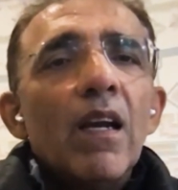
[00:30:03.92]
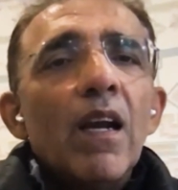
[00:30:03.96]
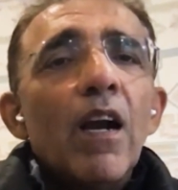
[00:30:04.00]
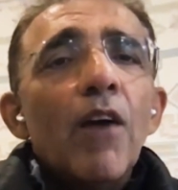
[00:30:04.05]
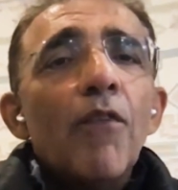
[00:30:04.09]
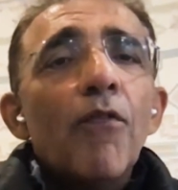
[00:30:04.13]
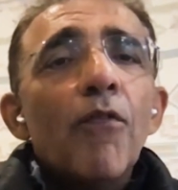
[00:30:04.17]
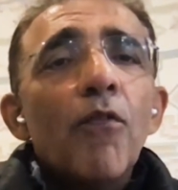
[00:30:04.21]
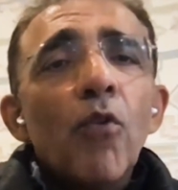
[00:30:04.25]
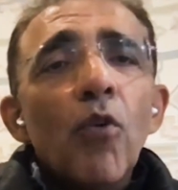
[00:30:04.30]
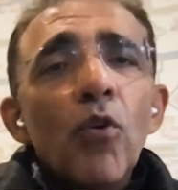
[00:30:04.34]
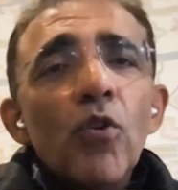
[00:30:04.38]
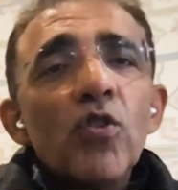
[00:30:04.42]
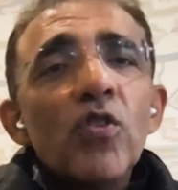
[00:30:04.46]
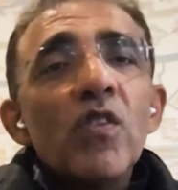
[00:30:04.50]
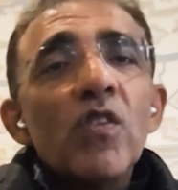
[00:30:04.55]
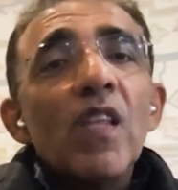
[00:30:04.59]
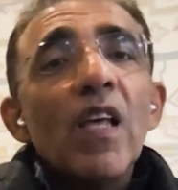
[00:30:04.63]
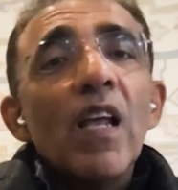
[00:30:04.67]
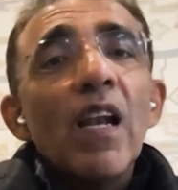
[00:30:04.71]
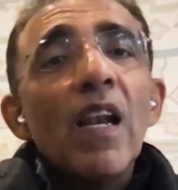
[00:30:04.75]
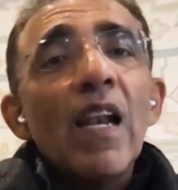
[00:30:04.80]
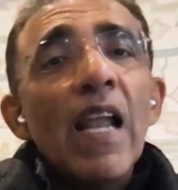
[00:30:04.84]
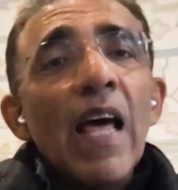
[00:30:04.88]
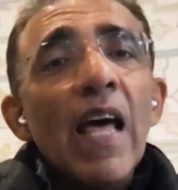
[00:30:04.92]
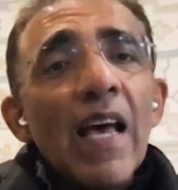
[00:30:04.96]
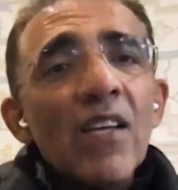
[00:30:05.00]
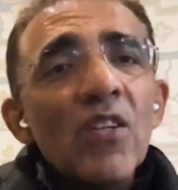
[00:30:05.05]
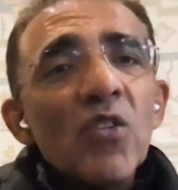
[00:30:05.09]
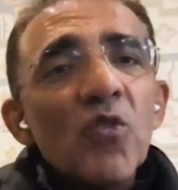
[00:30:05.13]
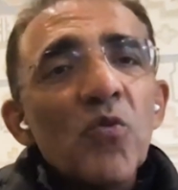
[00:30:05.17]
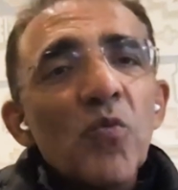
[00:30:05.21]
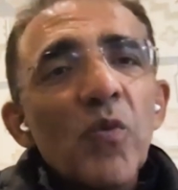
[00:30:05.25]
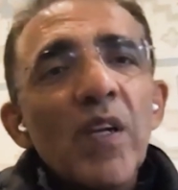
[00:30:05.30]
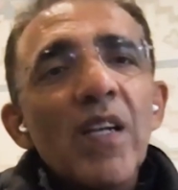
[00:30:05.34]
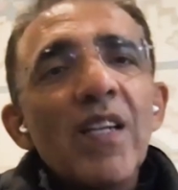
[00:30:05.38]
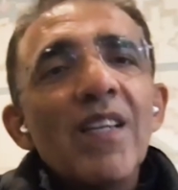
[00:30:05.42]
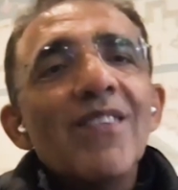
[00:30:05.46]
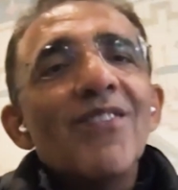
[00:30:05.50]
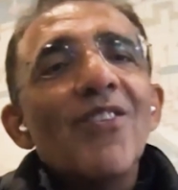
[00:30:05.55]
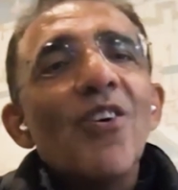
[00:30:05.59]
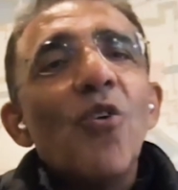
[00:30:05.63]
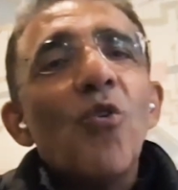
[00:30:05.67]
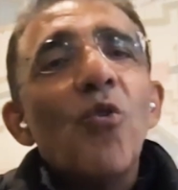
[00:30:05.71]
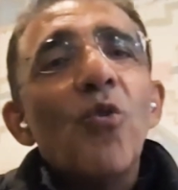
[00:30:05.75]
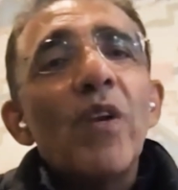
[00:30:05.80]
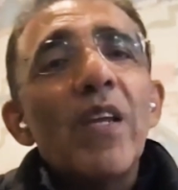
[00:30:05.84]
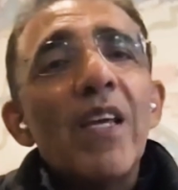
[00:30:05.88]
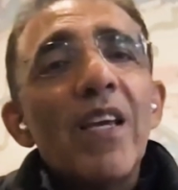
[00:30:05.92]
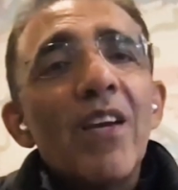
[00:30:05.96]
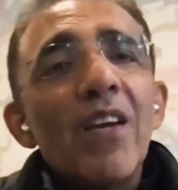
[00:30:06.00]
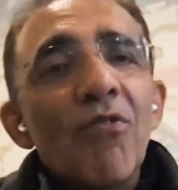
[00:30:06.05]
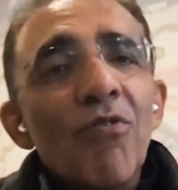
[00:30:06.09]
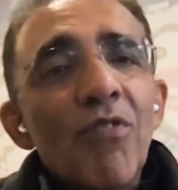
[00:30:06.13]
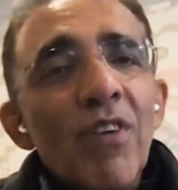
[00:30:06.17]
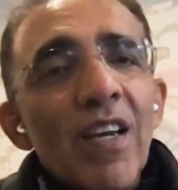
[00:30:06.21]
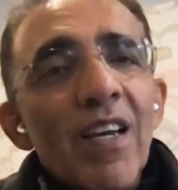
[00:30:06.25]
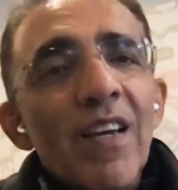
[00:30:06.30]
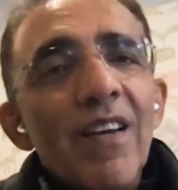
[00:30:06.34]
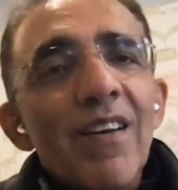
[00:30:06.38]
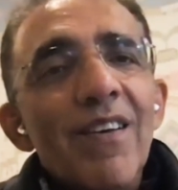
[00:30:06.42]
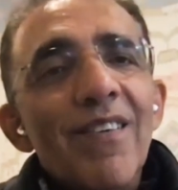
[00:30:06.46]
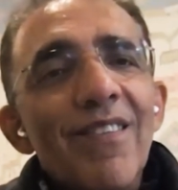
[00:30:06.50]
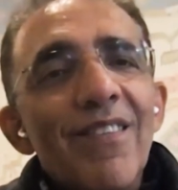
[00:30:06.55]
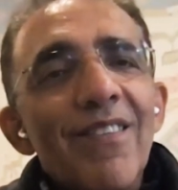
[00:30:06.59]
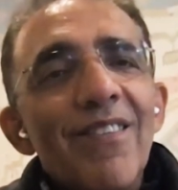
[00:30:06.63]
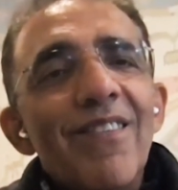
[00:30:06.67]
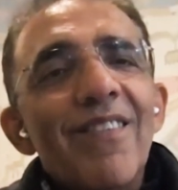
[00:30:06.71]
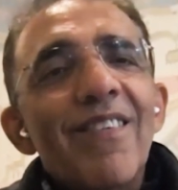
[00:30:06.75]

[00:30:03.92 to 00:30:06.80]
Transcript: Of course, the last one is the Holy Grail.